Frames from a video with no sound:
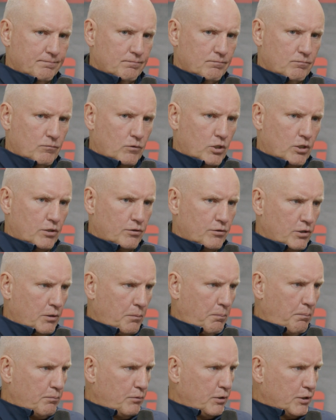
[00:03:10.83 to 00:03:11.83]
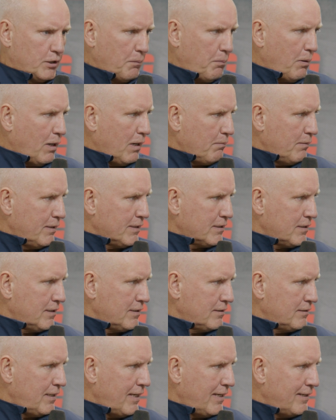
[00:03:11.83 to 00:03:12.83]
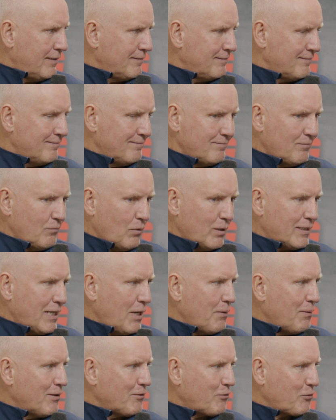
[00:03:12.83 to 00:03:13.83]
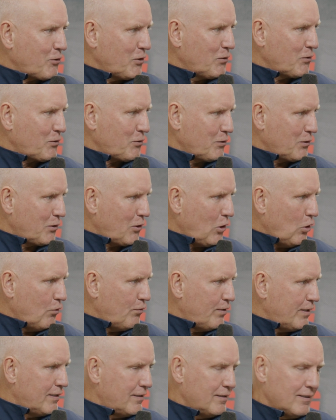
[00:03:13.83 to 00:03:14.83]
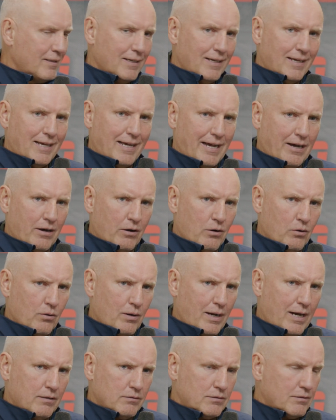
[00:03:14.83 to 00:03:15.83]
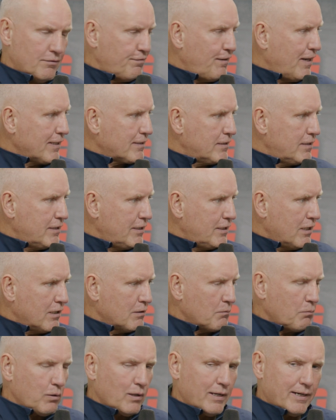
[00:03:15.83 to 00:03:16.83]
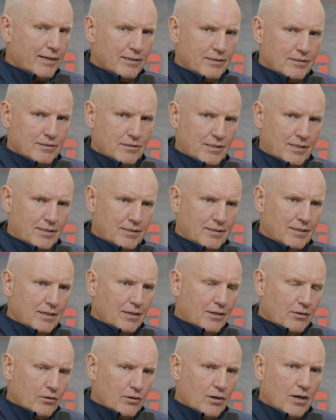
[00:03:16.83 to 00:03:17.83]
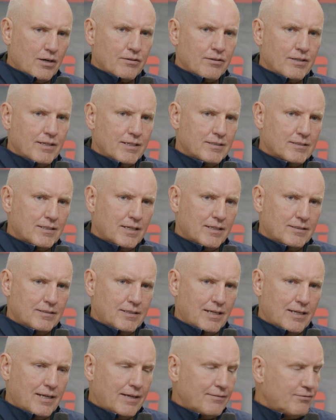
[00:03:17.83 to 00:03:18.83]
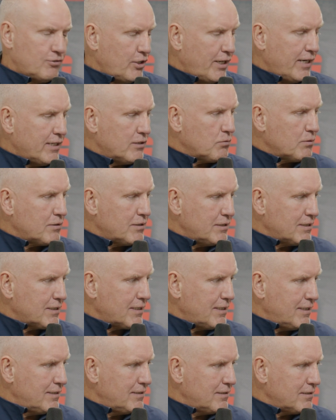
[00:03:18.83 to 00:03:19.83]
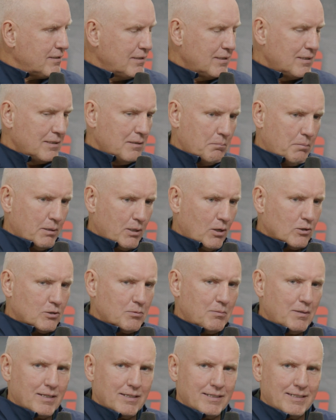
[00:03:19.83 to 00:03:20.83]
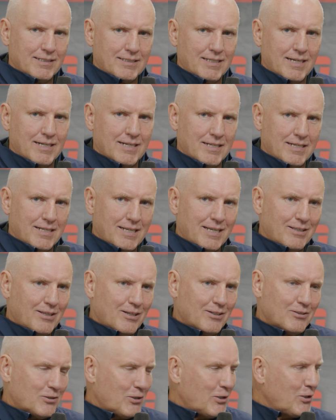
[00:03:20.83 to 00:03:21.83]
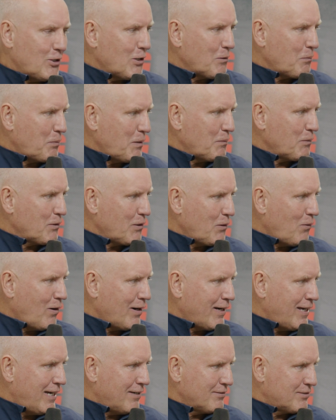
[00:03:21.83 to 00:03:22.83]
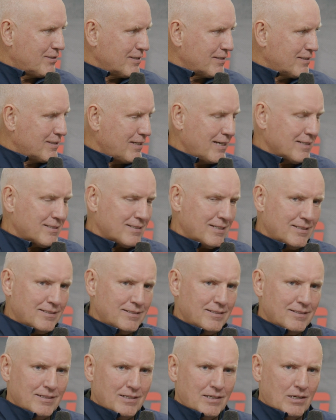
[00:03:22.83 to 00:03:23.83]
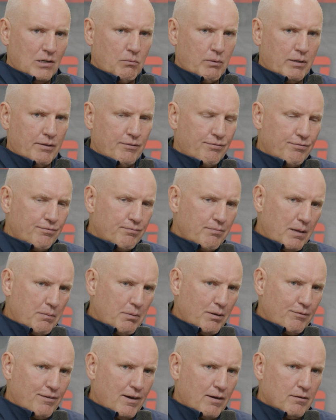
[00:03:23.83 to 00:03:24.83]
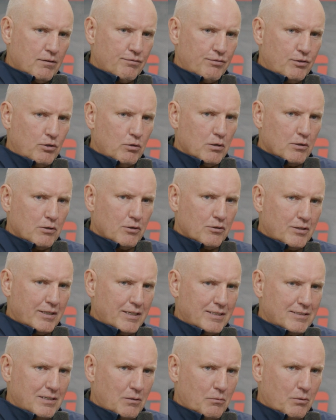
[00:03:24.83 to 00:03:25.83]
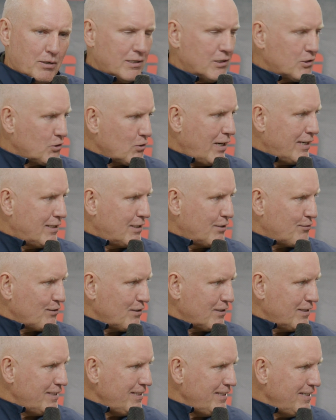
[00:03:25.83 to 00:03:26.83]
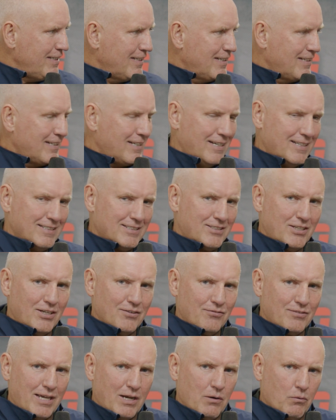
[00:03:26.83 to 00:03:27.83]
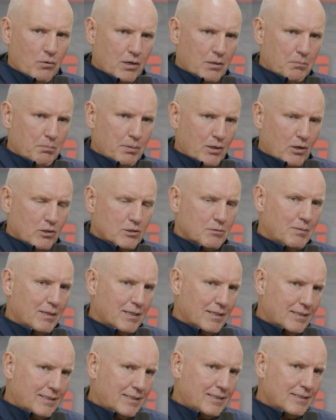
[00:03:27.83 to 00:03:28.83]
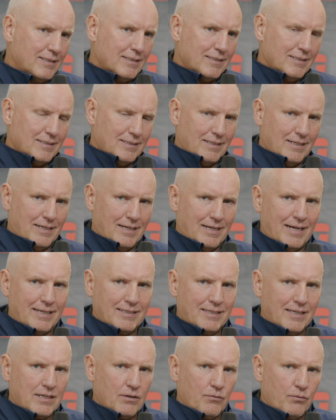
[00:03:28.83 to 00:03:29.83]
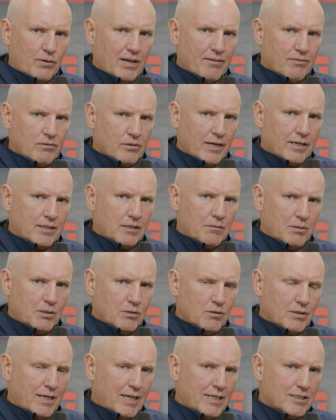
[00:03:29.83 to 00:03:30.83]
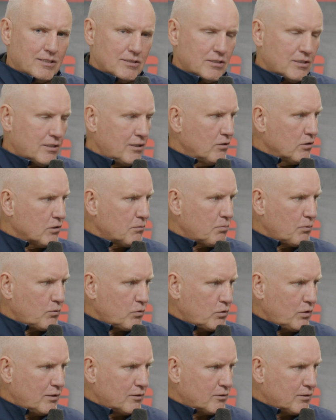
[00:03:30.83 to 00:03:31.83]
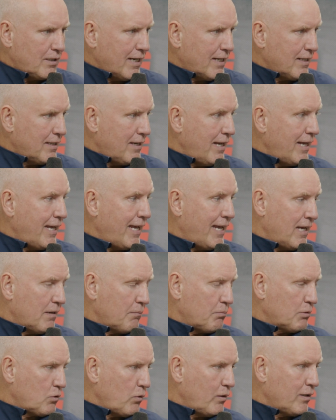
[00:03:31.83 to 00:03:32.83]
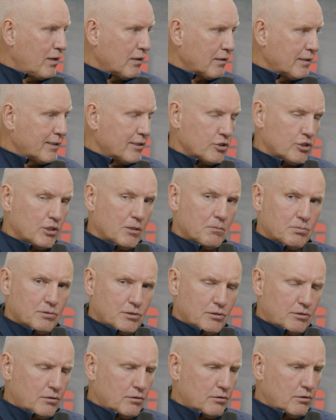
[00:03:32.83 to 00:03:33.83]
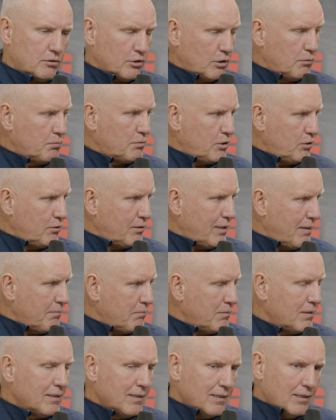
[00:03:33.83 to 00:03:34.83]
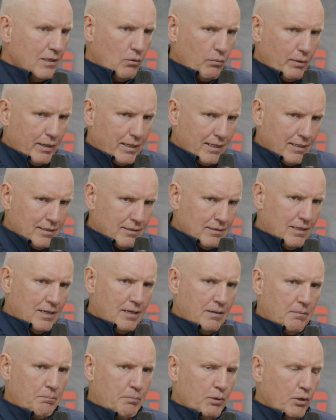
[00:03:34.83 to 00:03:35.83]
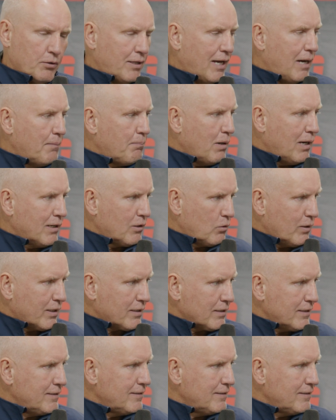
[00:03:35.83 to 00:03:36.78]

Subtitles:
their departments and what they went through COVID, how it's affected the young players. And there are things that have changed with these kids, but ultimately at the end of the day, they're young people that want to have success. And we've maybe found a few little things that we're going to try differently and see if they work. But ultimately, I think if we have great communication skills between Craig and I and between our leadership group to them, we can build that bond quickly.